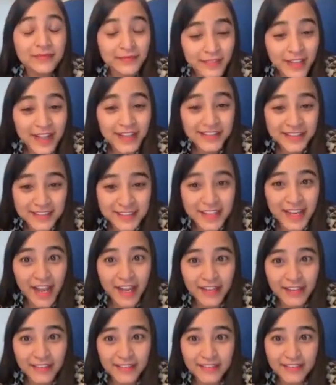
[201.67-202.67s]
Next
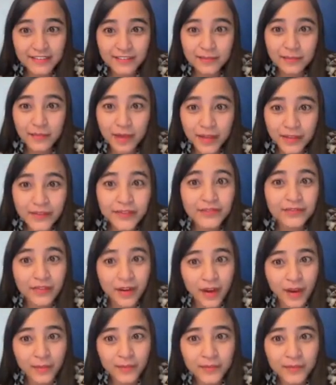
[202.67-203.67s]
day, by the
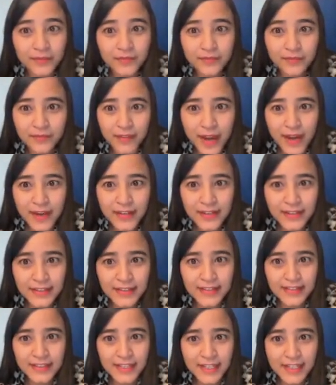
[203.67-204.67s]
farm,
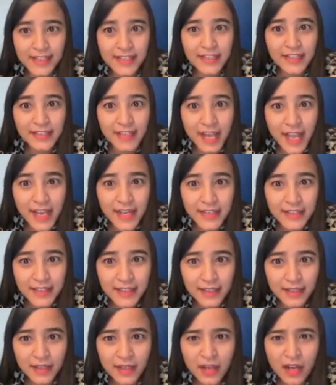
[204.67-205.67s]
Franklin sees a
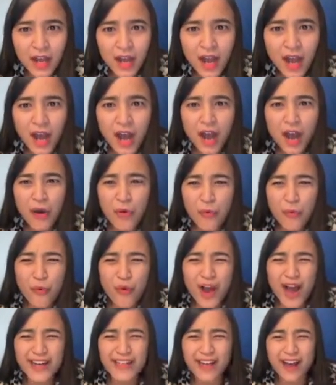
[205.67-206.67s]
lady.
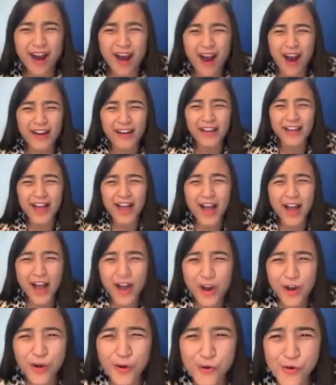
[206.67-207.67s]
What are
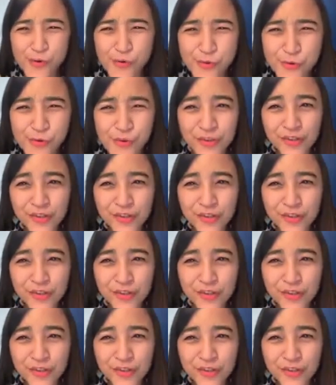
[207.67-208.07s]
you?